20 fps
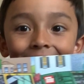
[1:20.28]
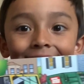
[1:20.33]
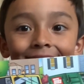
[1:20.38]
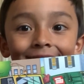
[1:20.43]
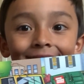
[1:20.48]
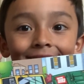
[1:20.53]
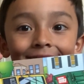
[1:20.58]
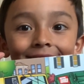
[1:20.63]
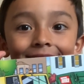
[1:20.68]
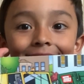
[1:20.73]

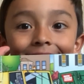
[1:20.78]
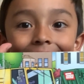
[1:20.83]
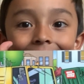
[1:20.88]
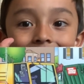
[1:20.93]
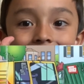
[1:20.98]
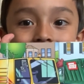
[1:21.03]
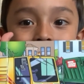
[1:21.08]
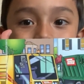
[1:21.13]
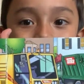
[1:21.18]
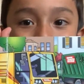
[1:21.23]

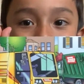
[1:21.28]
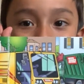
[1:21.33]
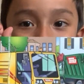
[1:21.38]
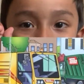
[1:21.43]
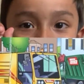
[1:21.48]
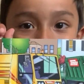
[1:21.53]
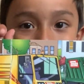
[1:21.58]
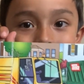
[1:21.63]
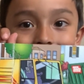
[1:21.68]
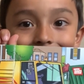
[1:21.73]

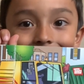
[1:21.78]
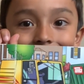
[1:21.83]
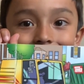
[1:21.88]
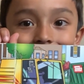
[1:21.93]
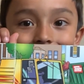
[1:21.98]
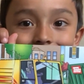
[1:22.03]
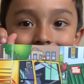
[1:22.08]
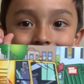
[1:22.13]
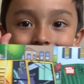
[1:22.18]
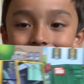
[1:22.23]

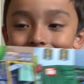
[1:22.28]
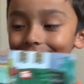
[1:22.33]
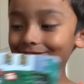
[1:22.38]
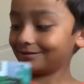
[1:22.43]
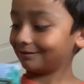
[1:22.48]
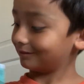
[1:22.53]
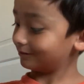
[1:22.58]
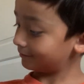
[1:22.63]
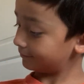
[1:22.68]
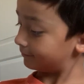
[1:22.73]

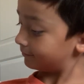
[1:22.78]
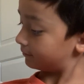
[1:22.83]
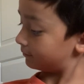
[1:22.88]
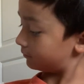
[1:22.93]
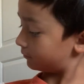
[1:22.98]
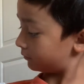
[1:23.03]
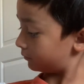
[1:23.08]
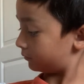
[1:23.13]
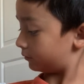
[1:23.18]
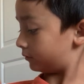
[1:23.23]

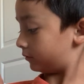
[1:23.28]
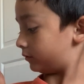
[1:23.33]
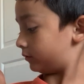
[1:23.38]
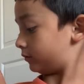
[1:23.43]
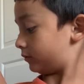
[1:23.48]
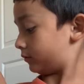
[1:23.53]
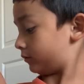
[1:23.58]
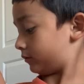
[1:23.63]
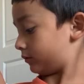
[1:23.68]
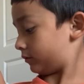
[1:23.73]

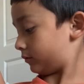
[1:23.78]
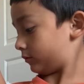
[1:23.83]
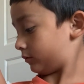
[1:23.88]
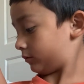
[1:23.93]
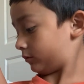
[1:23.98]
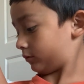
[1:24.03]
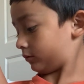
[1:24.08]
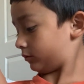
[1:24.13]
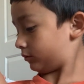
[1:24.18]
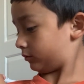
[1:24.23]

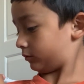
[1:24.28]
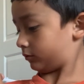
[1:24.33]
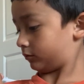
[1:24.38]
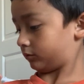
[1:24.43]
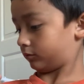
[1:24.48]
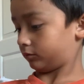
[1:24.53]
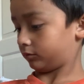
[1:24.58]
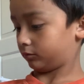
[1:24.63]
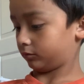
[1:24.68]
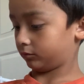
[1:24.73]

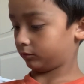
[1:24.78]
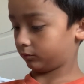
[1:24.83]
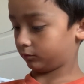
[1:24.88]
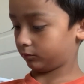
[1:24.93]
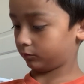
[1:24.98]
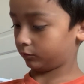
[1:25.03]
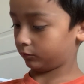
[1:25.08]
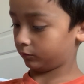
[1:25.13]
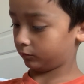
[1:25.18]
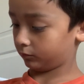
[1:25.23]

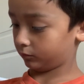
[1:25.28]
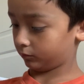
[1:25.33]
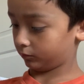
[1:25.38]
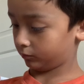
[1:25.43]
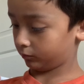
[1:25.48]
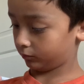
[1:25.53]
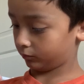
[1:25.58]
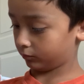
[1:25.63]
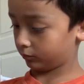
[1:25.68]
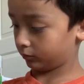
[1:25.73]

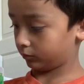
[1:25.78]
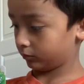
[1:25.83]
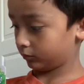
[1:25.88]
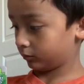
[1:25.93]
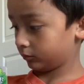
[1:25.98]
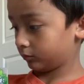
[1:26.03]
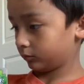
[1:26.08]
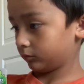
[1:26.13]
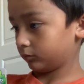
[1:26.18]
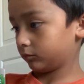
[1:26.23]

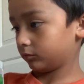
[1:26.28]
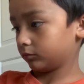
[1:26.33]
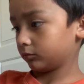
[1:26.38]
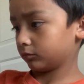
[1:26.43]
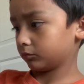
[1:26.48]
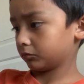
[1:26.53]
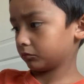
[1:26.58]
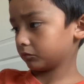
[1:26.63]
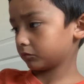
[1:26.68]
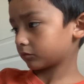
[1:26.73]
(no one is talking)